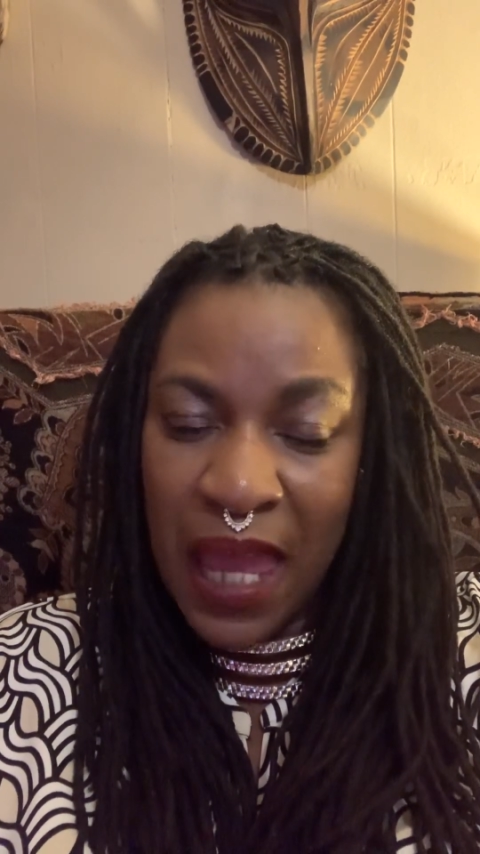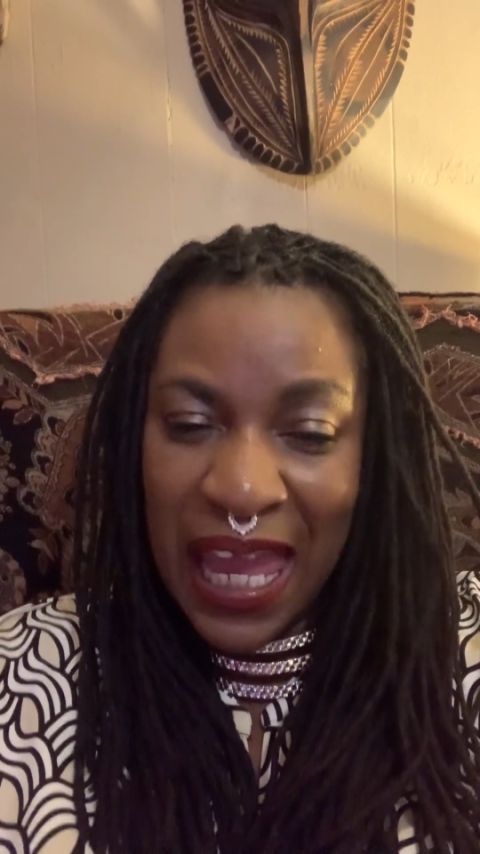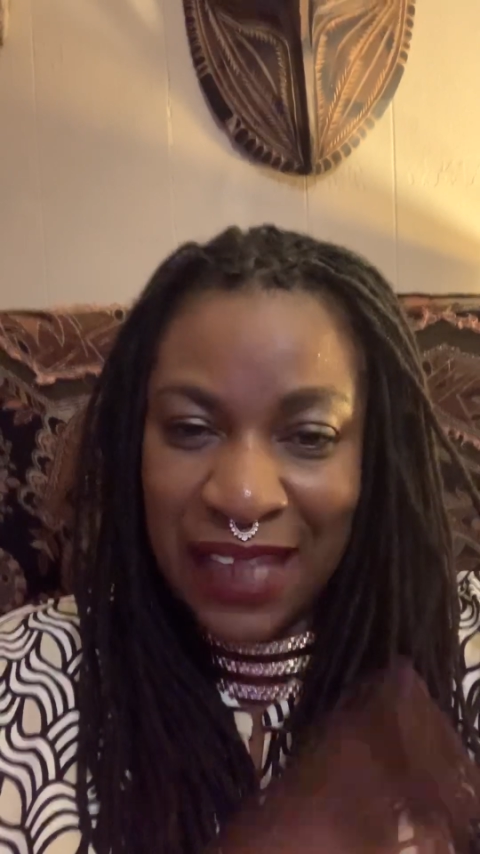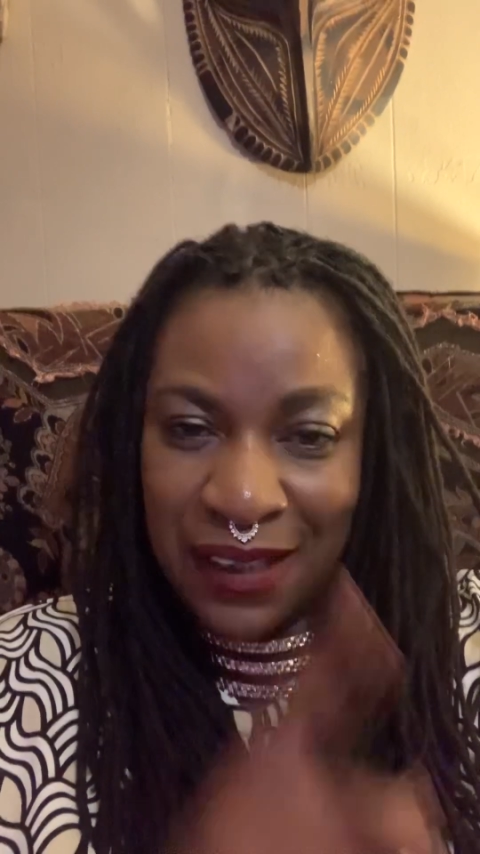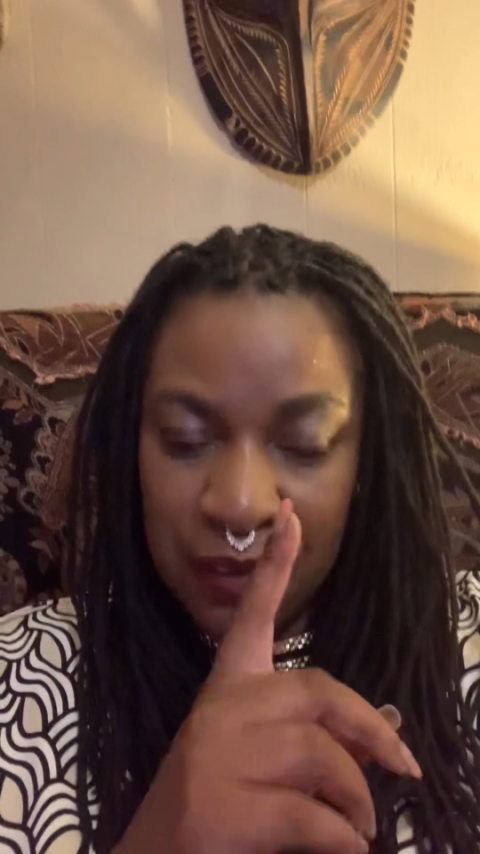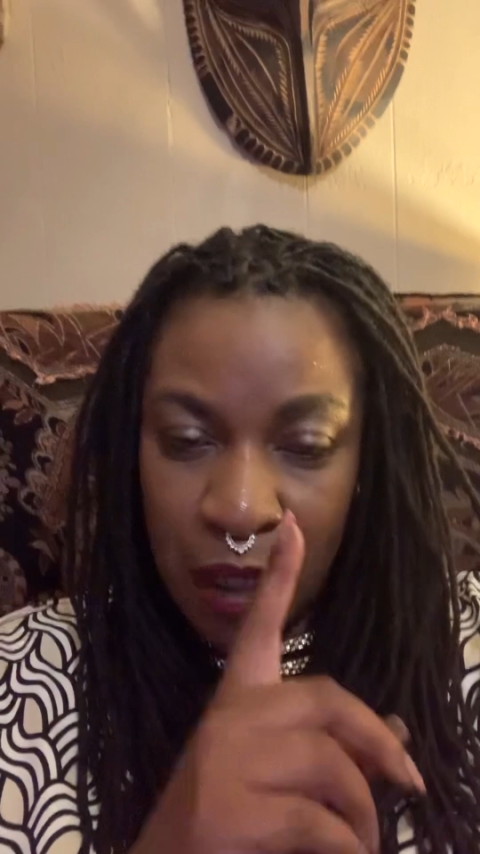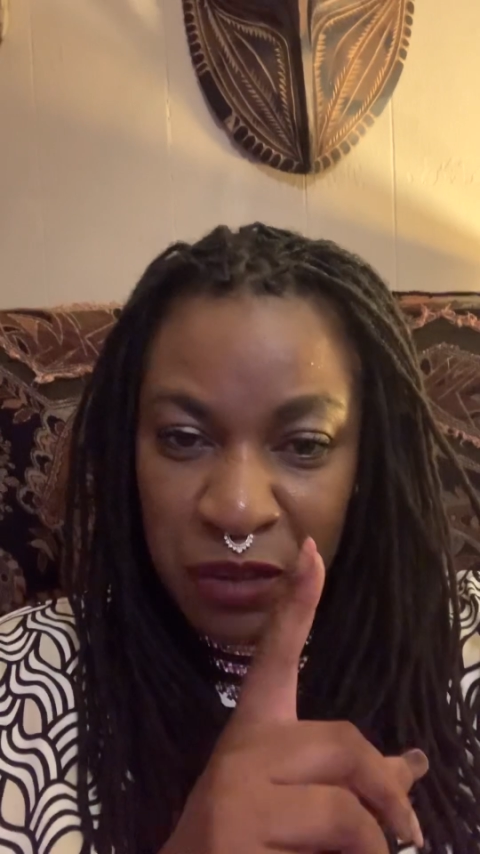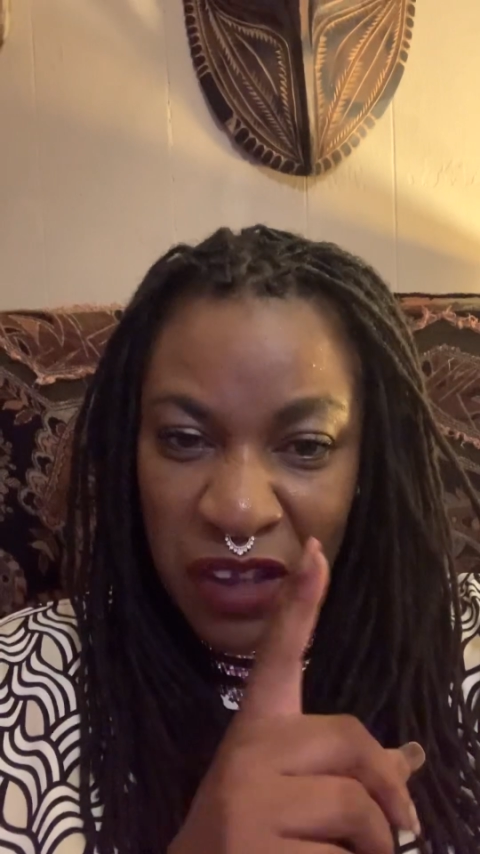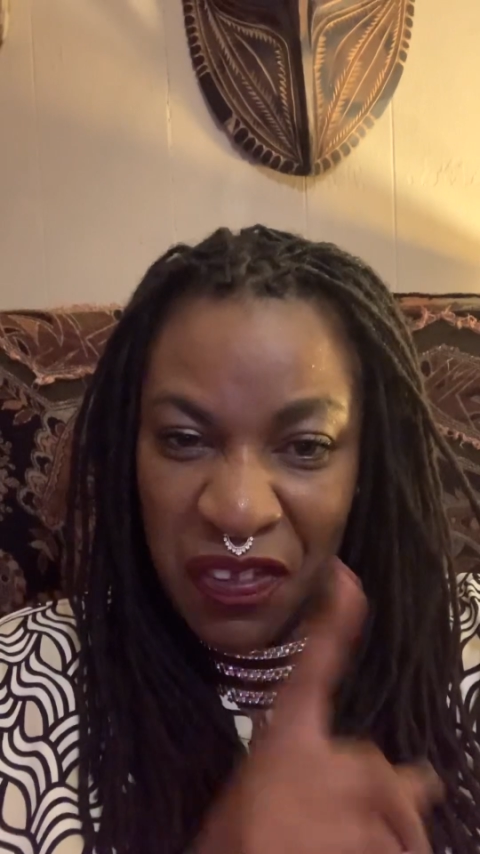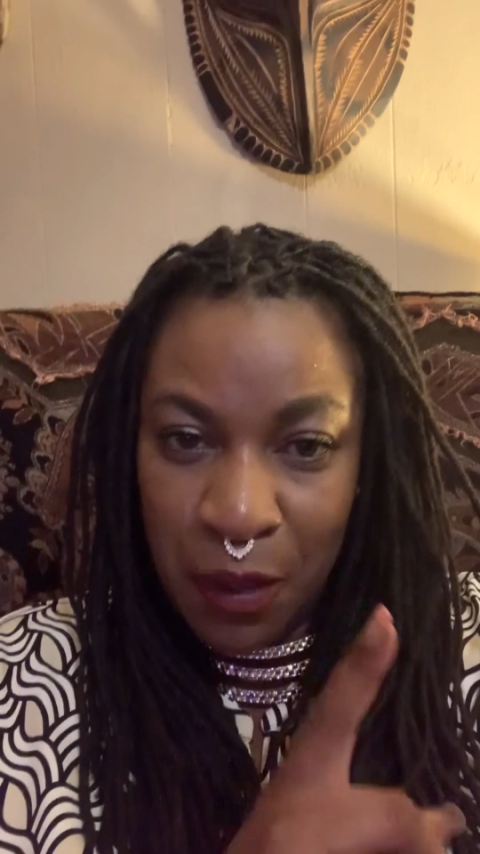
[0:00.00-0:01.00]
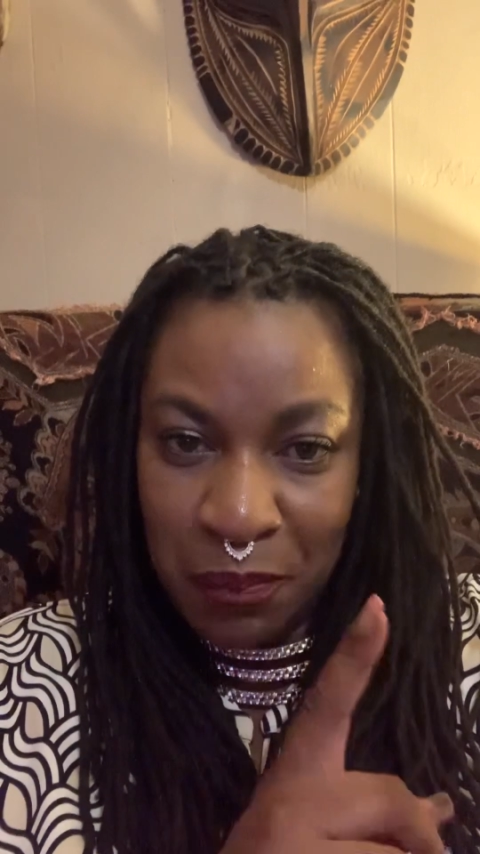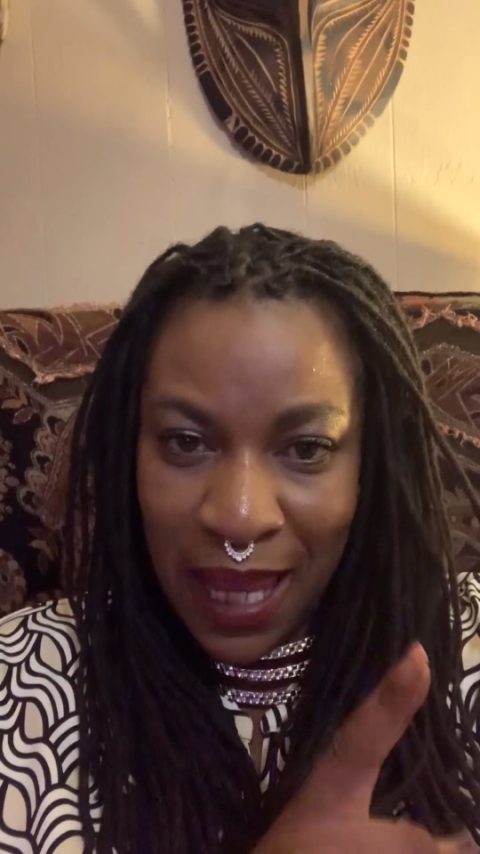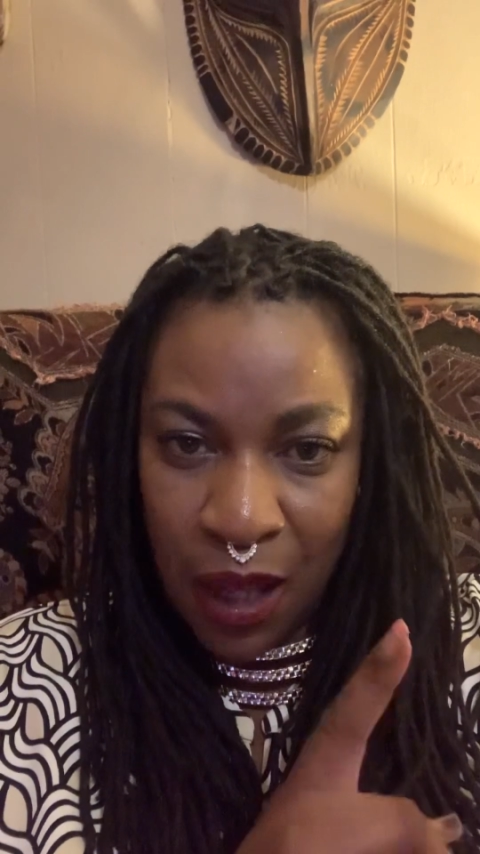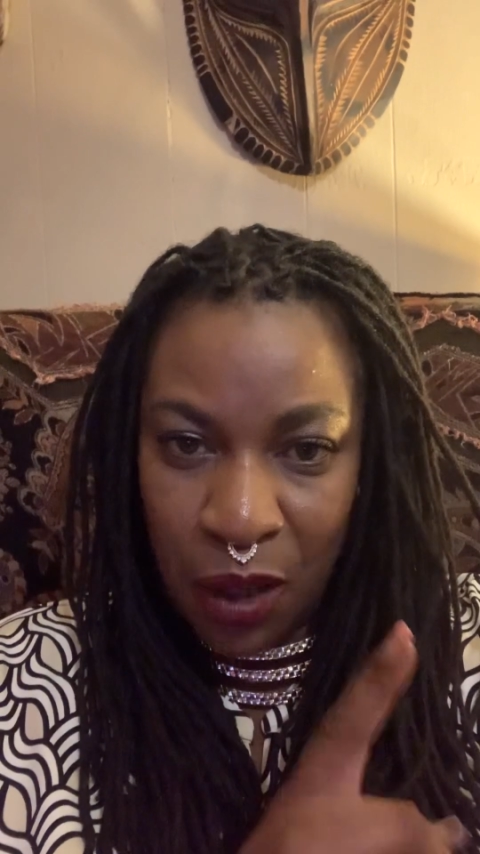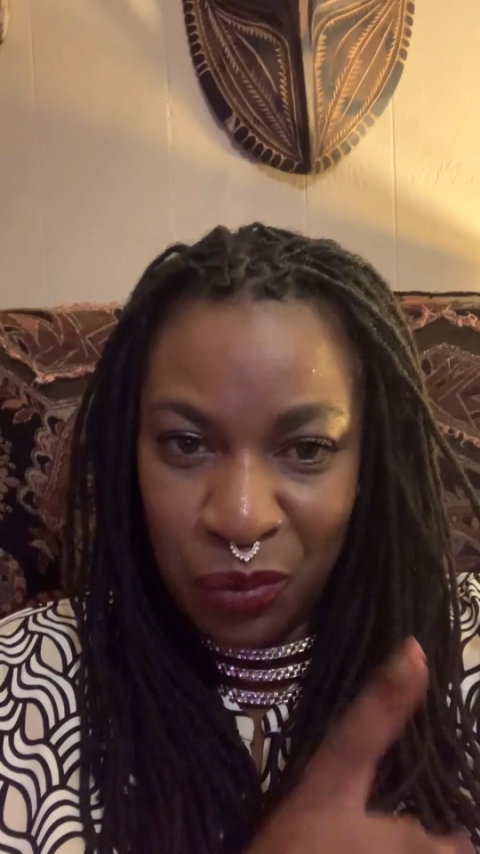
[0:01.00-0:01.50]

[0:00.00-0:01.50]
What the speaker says: it is up to them now